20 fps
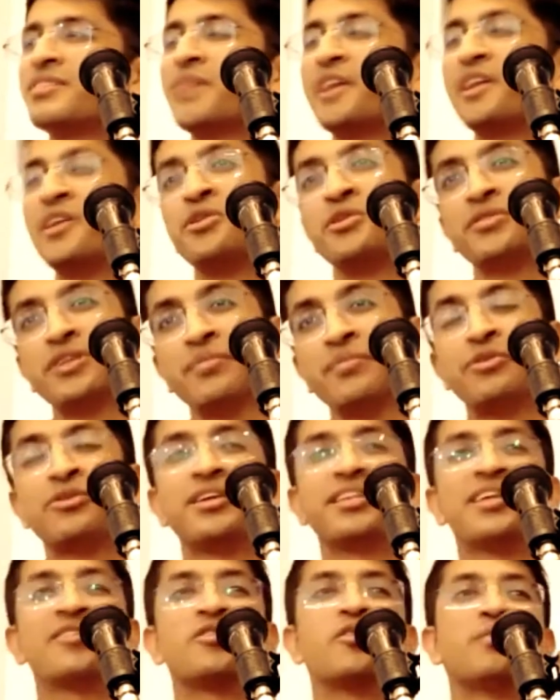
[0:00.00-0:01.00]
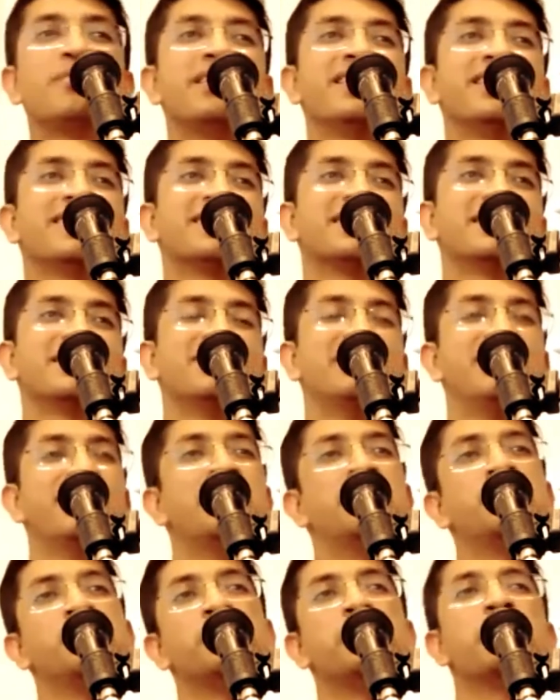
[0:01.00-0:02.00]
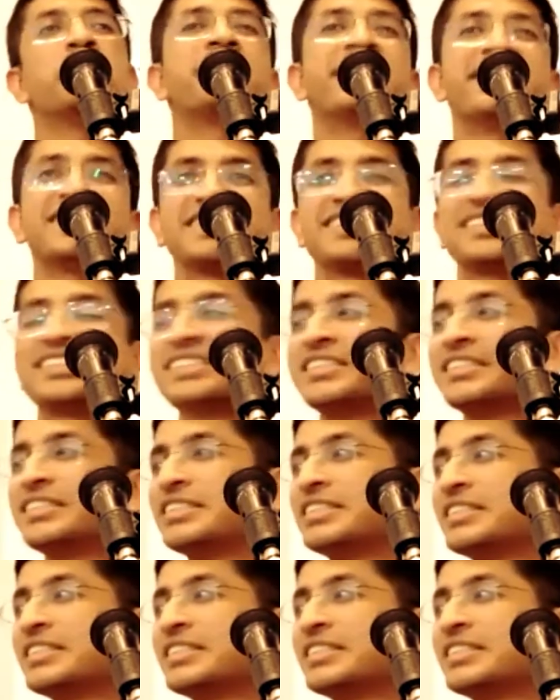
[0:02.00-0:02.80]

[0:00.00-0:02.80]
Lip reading: why don't you come to Radha Gopinath? We will do your tests.